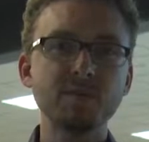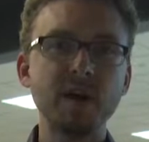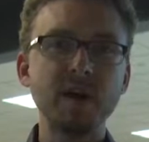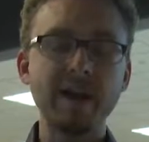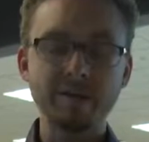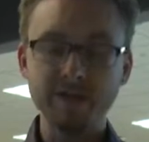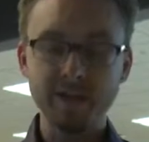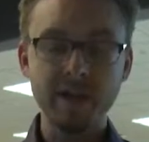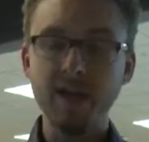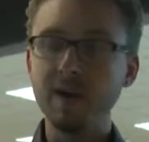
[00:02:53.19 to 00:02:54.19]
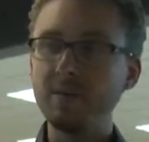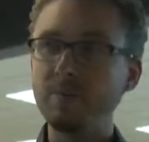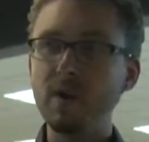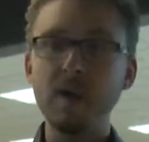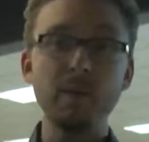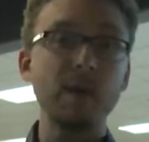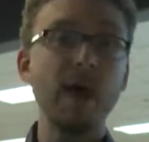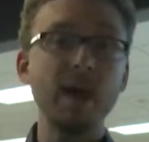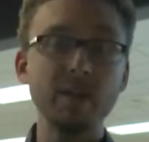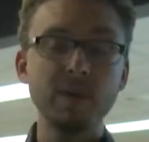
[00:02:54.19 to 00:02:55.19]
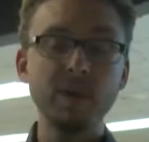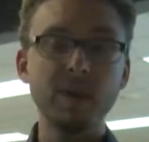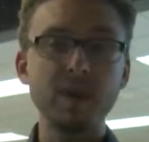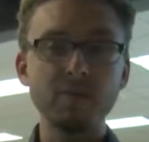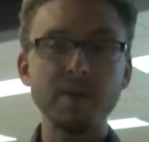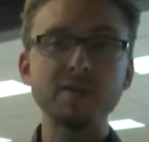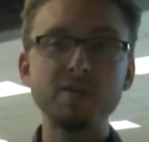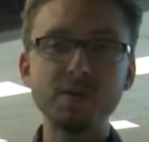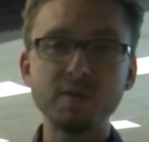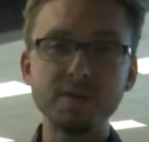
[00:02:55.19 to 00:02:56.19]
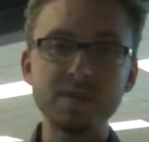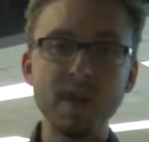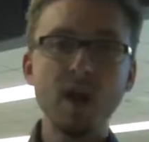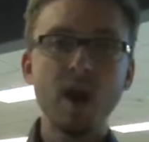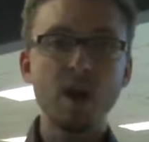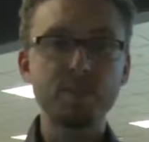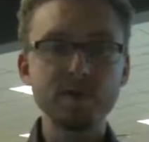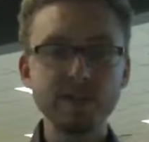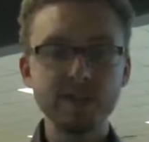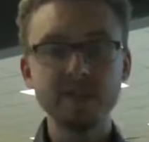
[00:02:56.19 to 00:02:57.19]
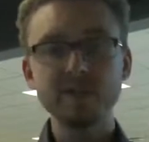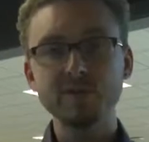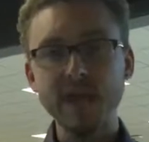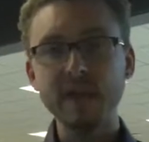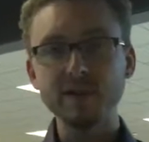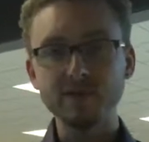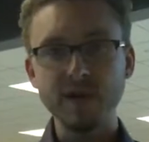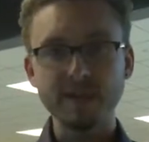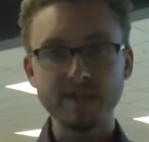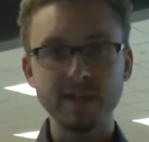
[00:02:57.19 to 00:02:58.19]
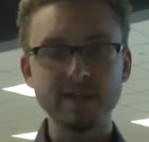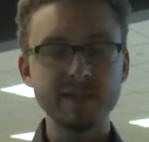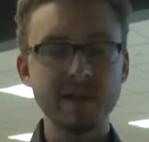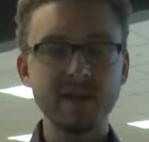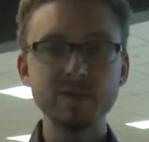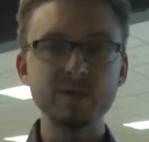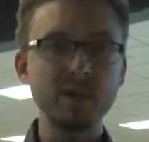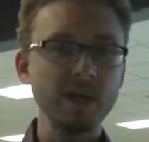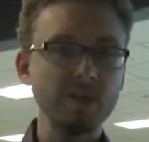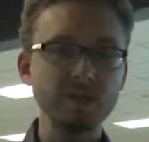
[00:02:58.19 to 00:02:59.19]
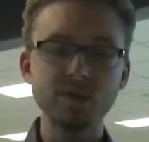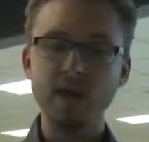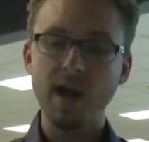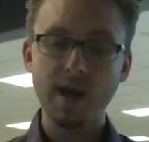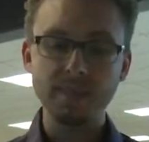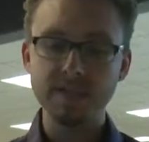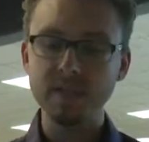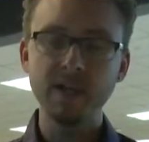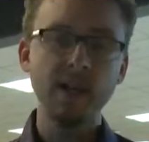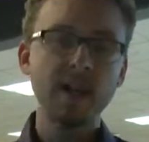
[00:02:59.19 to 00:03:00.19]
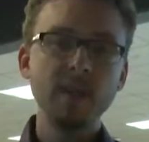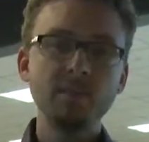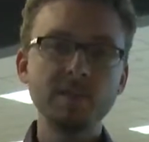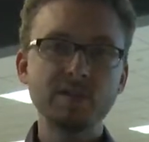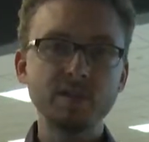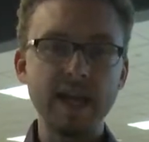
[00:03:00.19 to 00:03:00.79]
Feldhaus, and uh, right behind me, a lot of my students are presenting their salad dressings. Uh, it was me, Mr. Hobson, Mr.